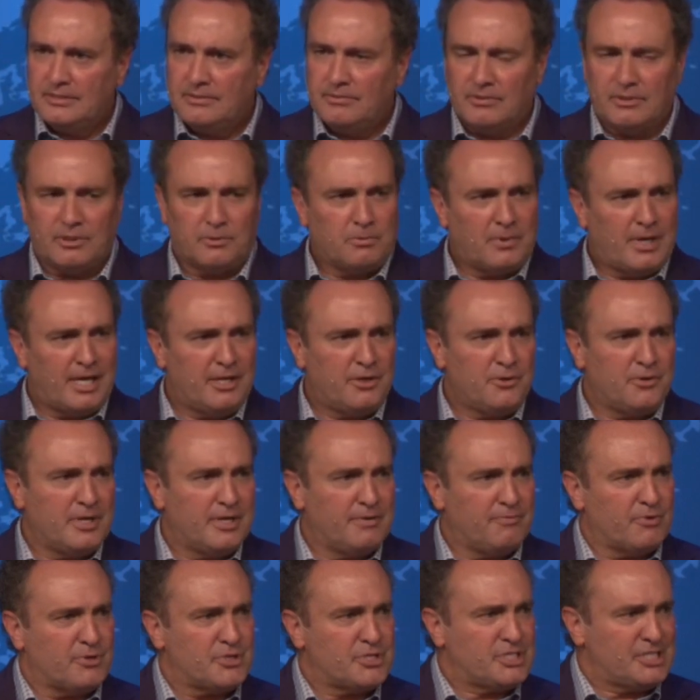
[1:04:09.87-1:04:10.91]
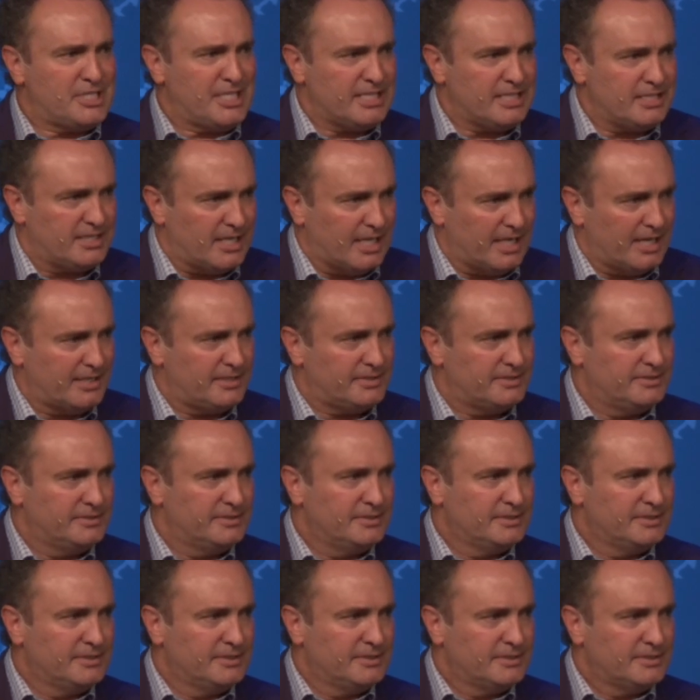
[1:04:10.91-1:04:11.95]
Well, the writer never said that.
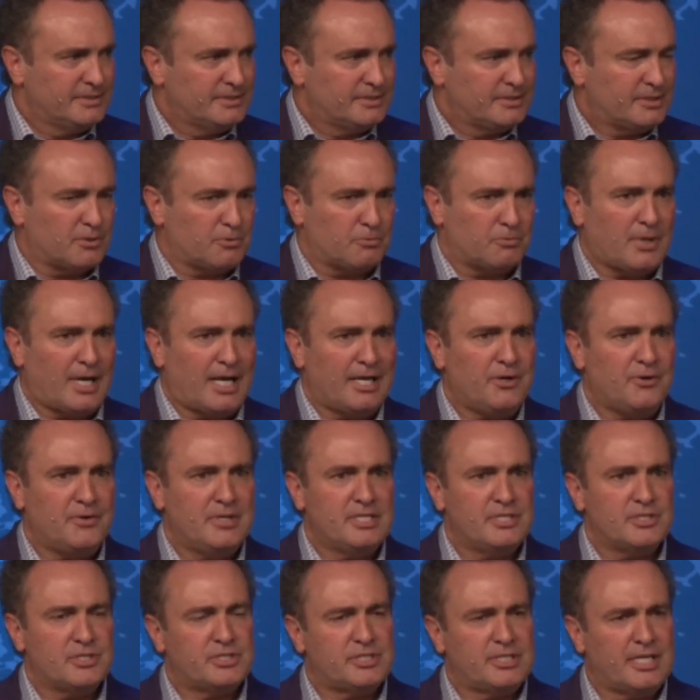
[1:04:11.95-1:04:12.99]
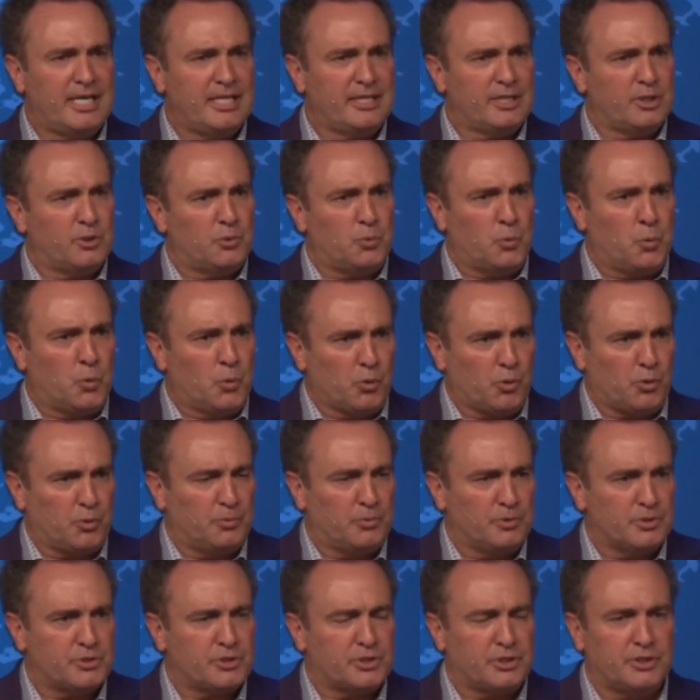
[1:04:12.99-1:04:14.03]
The writer didn't say that war
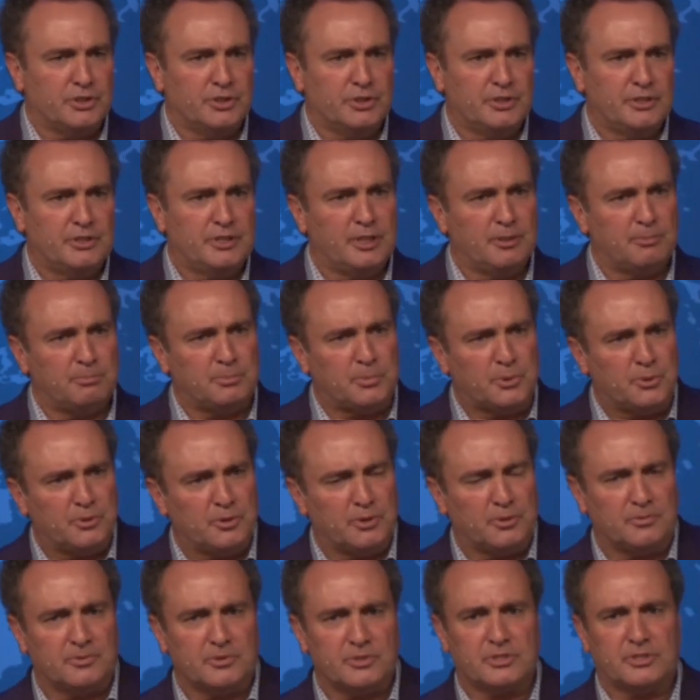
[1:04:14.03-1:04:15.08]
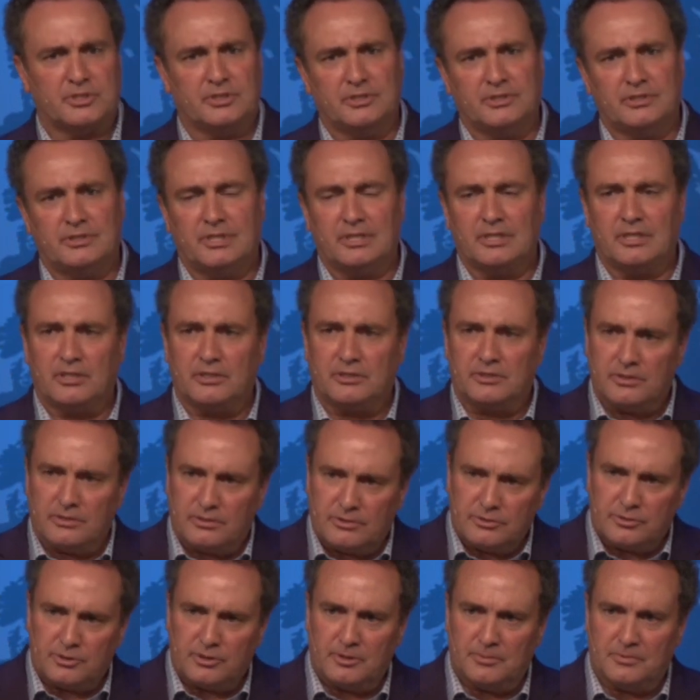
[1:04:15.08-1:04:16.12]
was good, that murder was good, that
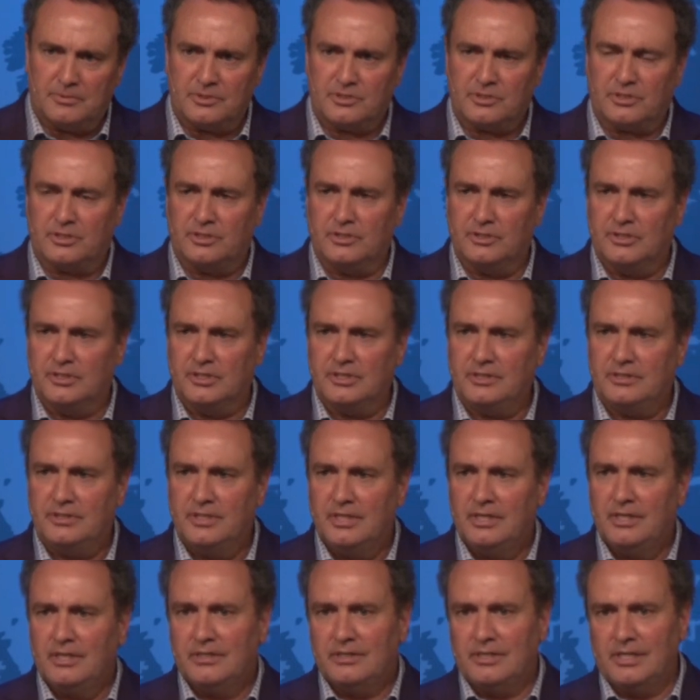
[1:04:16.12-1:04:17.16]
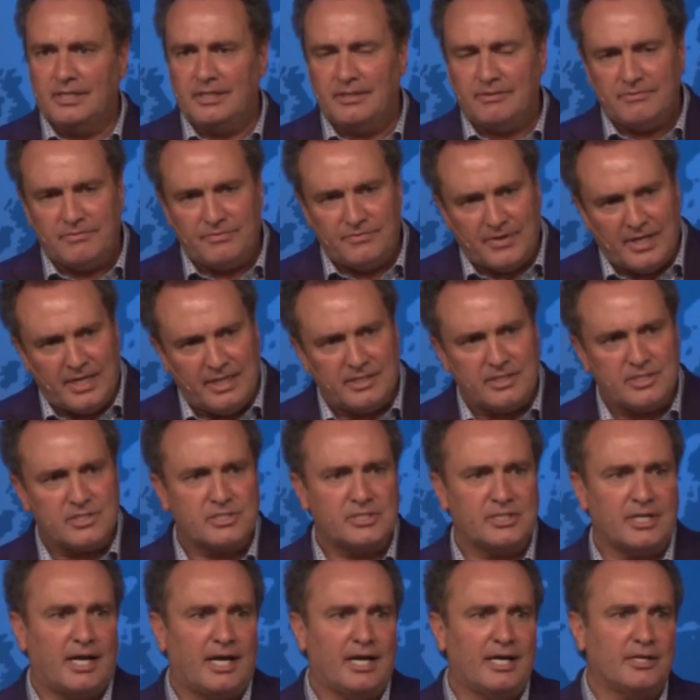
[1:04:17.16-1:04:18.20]
adultery was good, that
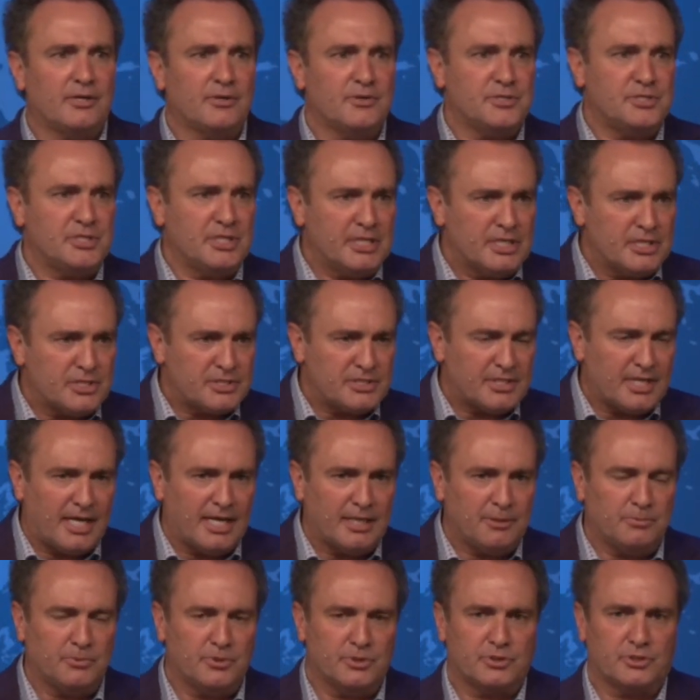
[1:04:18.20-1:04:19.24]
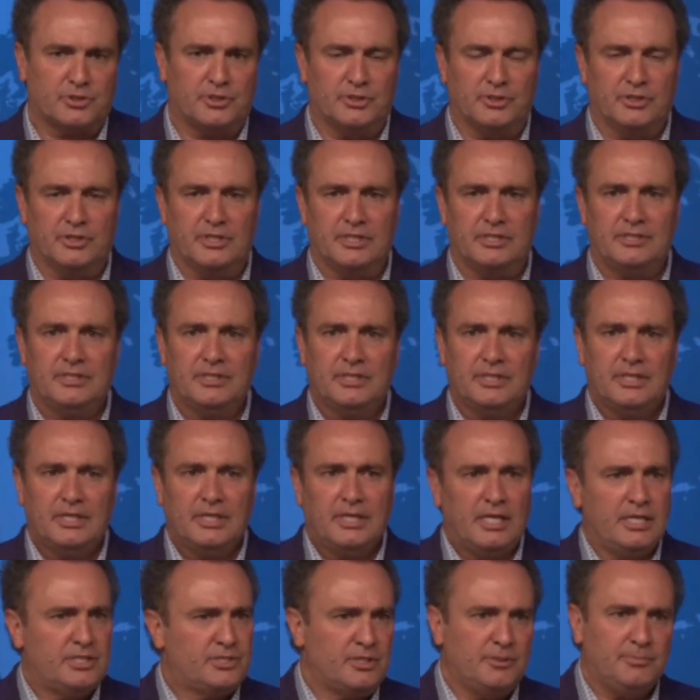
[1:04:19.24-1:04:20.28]
infanticide or genocide was good.
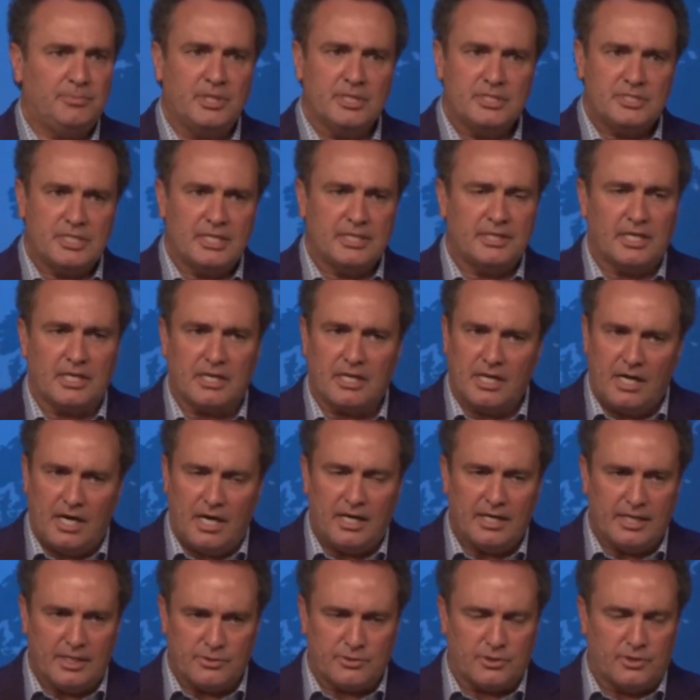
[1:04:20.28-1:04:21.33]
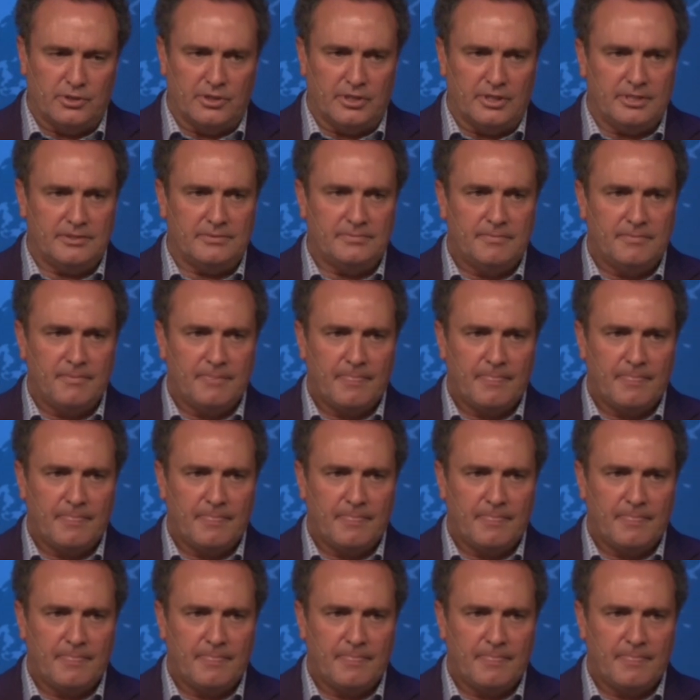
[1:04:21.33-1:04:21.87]
He simply said that God is good.